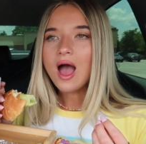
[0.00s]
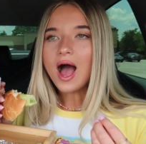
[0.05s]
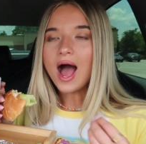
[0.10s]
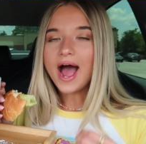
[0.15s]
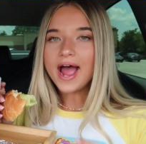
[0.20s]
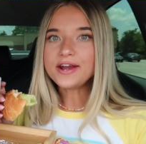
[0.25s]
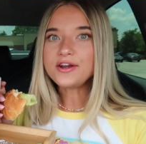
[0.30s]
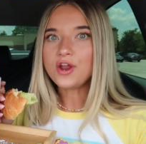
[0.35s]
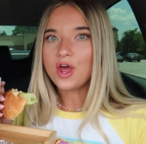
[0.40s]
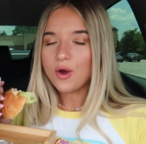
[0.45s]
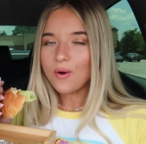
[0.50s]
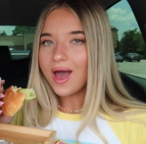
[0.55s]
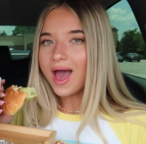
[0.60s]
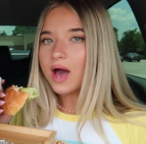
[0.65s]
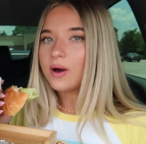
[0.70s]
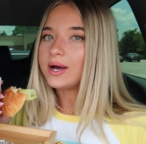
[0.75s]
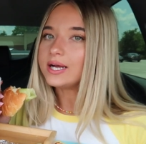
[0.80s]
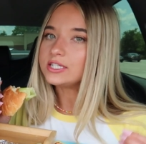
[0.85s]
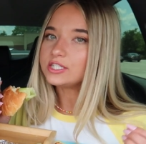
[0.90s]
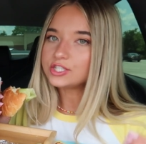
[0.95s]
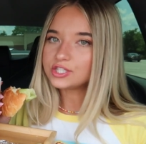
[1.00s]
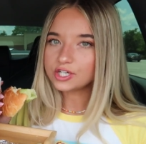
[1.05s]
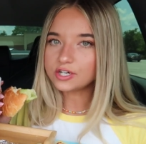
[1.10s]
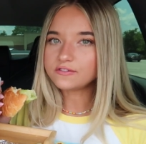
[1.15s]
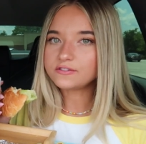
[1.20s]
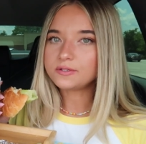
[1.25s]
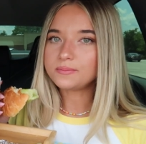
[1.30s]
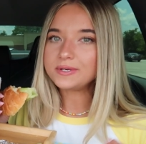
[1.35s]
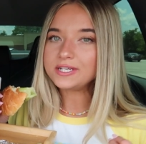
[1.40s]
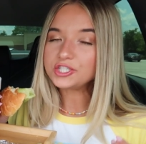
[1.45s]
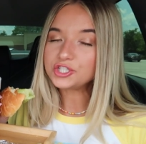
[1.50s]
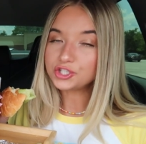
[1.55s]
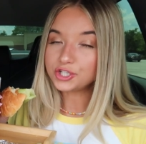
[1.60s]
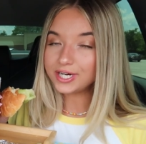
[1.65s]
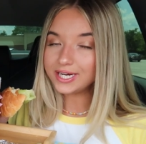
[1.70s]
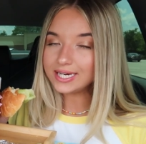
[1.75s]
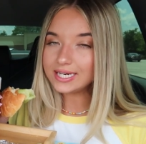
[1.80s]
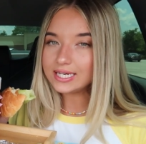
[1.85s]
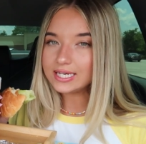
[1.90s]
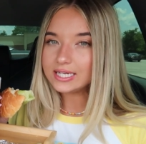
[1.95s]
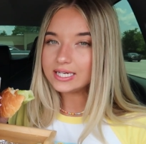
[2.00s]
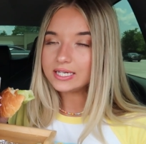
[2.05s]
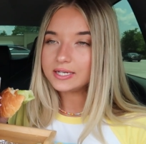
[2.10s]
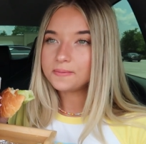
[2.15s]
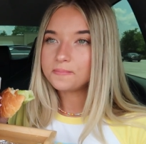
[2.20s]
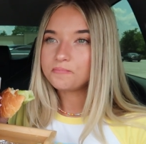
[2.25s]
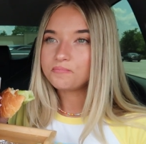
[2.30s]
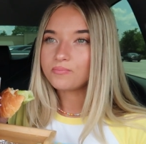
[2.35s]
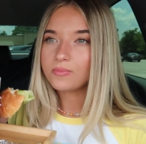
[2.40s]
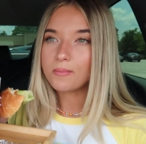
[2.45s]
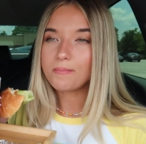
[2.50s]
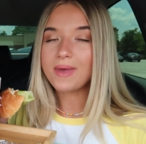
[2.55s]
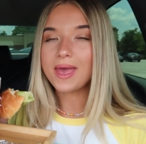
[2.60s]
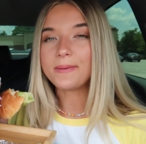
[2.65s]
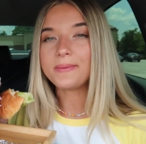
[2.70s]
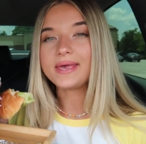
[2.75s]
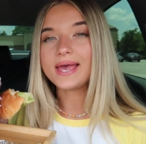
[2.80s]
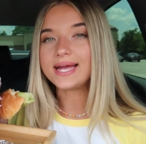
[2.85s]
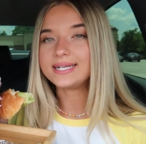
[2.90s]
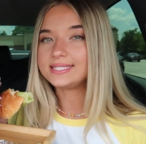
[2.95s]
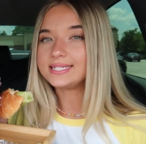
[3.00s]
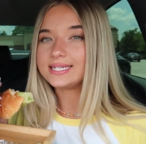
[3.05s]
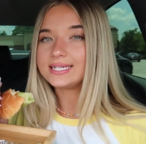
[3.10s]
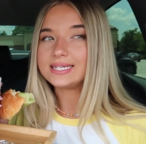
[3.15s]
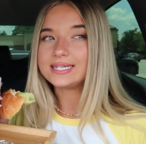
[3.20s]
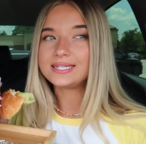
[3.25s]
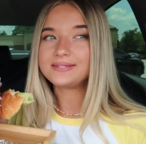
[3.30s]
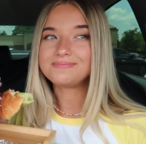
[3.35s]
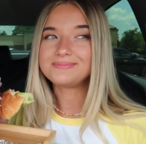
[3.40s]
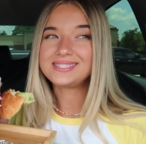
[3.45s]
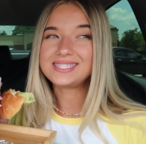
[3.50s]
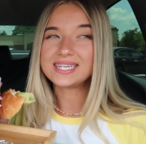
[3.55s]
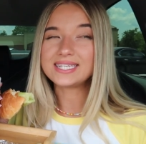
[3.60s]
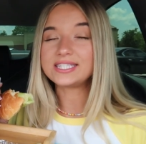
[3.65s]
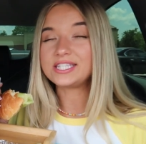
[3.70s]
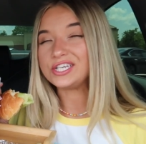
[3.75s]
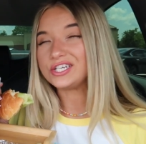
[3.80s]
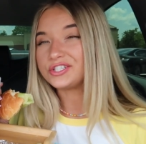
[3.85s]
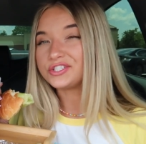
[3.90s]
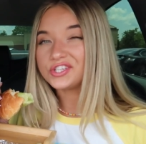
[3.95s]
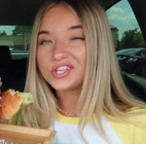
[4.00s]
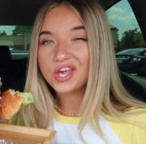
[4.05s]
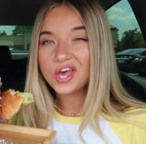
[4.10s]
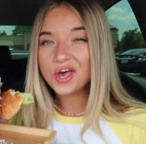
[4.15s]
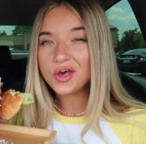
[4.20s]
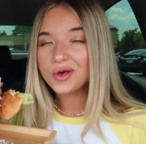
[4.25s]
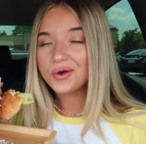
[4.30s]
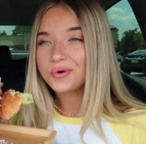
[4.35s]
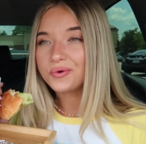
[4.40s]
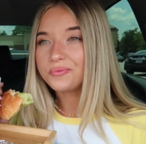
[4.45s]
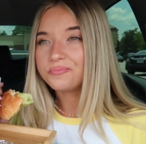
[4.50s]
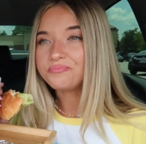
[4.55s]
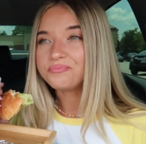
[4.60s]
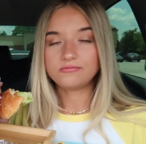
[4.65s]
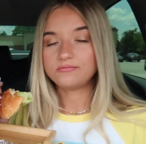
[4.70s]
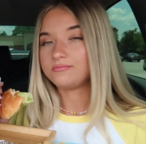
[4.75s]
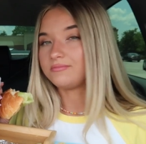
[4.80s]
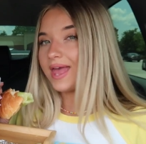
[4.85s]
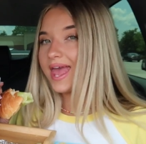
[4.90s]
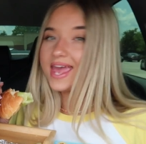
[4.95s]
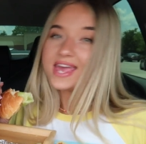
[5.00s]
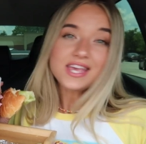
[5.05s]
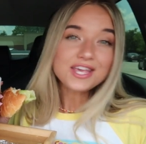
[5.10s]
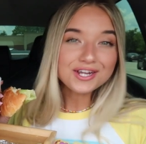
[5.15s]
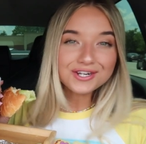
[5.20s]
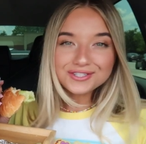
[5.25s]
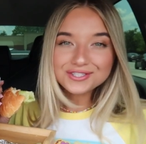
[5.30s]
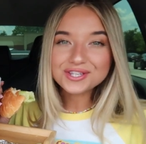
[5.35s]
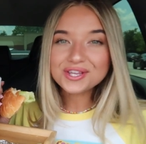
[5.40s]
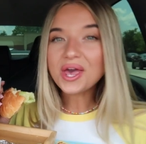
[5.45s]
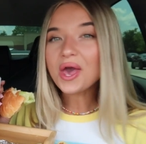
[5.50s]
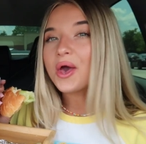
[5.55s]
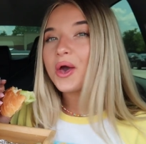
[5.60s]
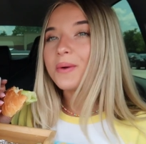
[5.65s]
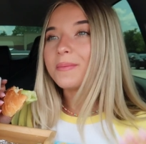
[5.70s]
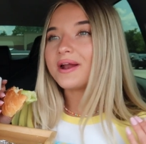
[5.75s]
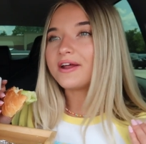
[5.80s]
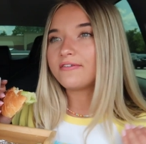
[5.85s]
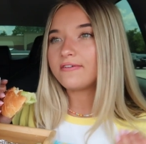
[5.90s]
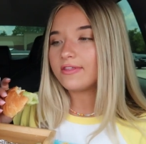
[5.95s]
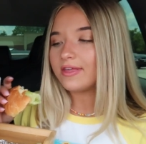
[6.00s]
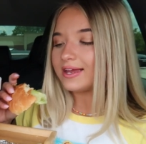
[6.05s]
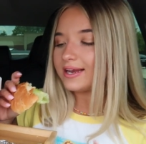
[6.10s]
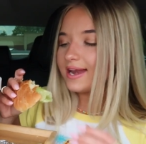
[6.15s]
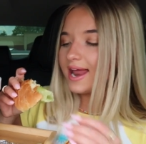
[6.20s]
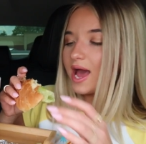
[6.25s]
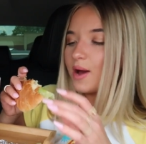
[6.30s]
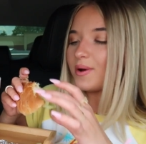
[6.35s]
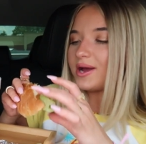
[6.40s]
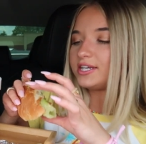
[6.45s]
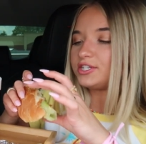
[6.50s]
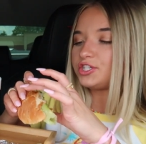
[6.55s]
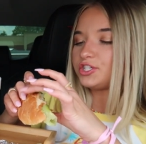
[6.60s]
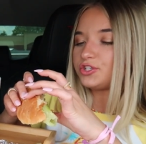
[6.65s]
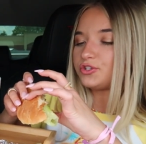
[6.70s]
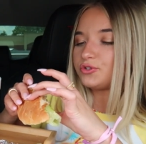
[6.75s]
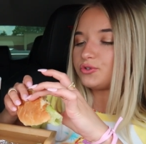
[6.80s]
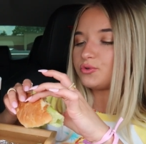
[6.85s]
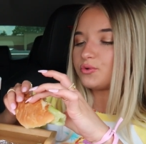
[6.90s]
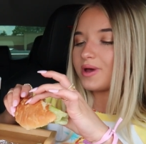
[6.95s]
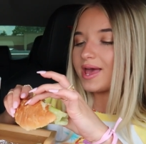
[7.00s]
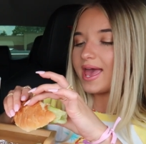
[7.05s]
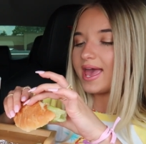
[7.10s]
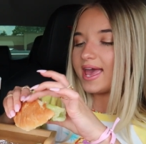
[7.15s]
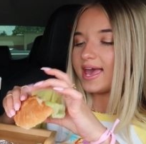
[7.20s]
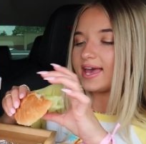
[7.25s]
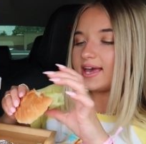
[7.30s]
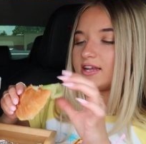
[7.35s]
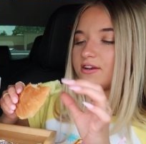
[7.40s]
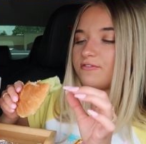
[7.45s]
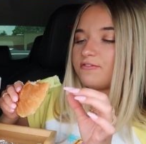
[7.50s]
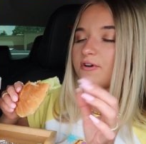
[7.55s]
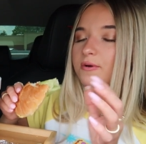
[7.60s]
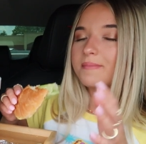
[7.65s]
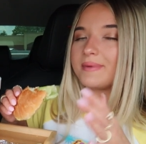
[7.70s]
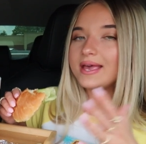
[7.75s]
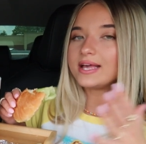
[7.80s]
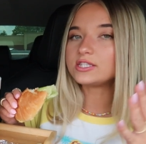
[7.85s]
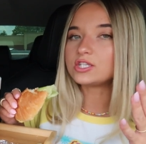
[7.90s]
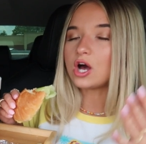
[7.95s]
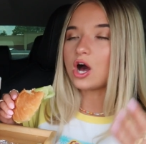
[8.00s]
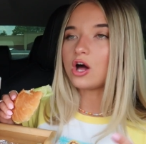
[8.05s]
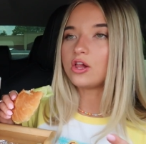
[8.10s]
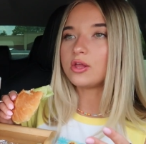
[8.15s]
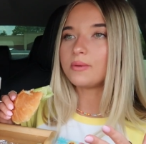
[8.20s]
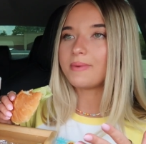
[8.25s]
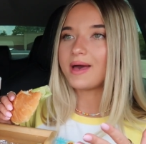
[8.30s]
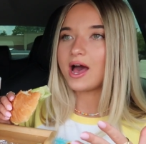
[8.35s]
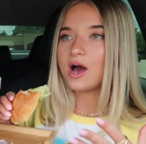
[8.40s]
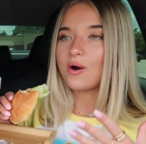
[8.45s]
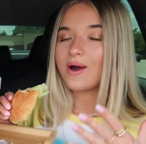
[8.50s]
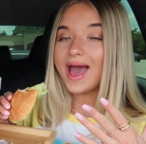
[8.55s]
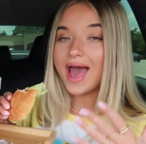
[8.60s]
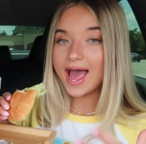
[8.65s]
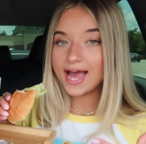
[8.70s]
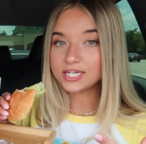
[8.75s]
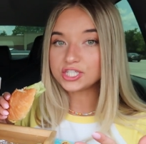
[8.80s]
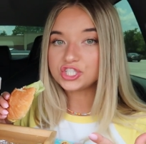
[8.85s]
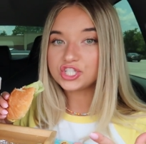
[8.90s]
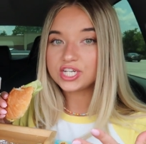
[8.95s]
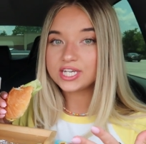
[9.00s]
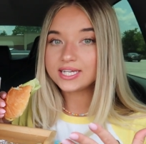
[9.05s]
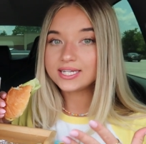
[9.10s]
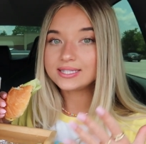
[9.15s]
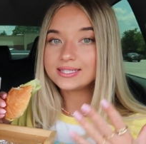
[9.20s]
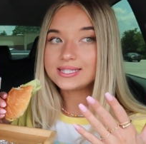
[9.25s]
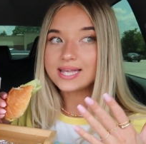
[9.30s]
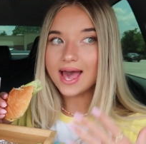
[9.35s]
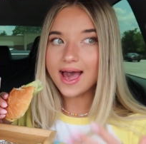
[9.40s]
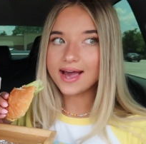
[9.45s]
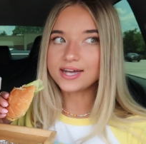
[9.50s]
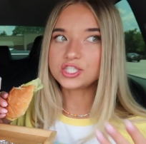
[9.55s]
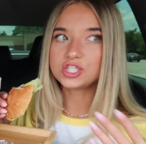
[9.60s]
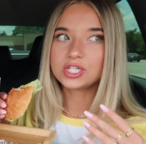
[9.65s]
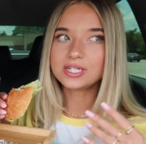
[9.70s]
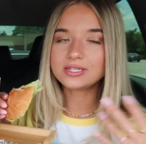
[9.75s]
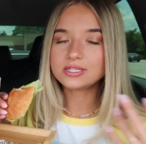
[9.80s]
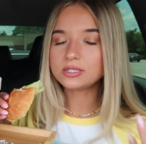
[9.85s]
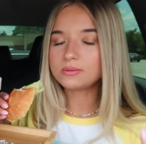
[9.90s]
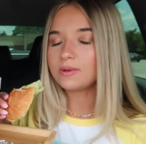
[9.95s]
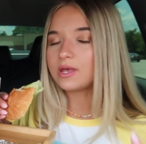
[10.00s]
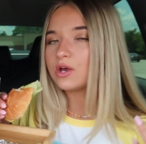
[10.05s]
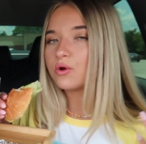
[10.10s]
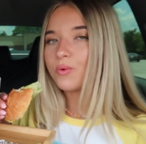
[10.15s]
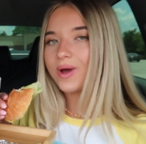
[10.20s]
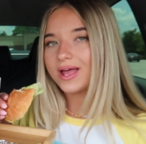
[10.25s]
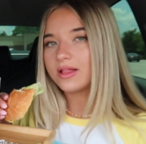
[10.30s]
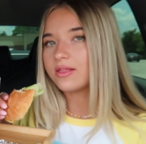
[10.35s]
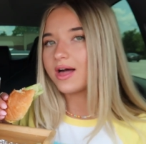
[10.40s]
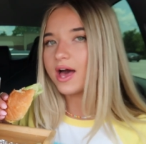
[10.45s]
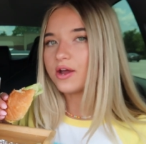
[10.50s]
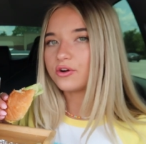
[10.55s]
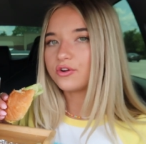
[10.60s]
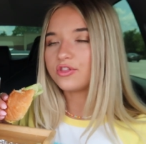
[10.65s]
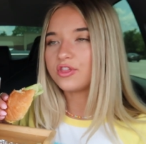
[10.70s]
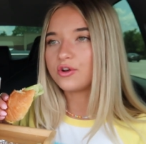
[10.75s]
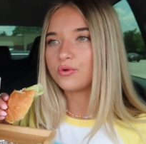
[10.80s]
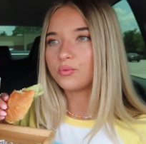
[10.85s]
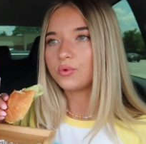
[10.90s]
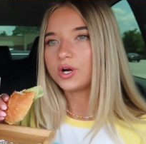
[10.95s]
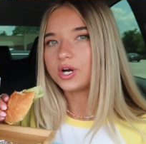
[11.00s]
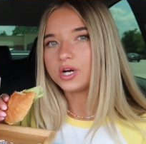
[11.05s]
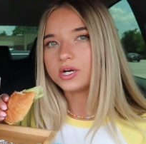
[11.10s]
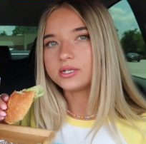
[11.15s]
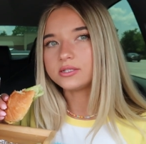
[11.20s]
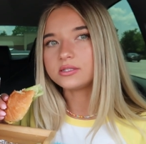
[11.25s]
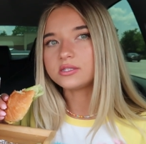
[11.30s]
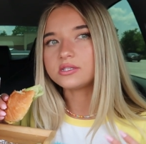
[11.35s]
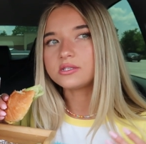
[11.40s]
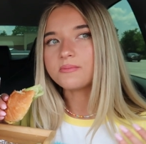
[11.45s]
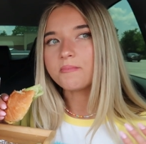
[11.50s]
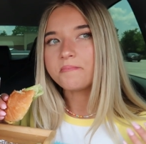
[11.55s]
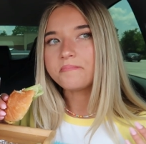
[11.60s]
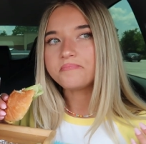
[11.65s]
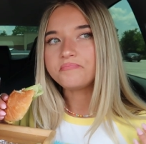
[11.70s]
I know how I deserve to be treated. Maybe I didn't 6 years ago, 8 years ago, but I feel like now I do. And for me, it's all about actions. Actions speak way louder than words.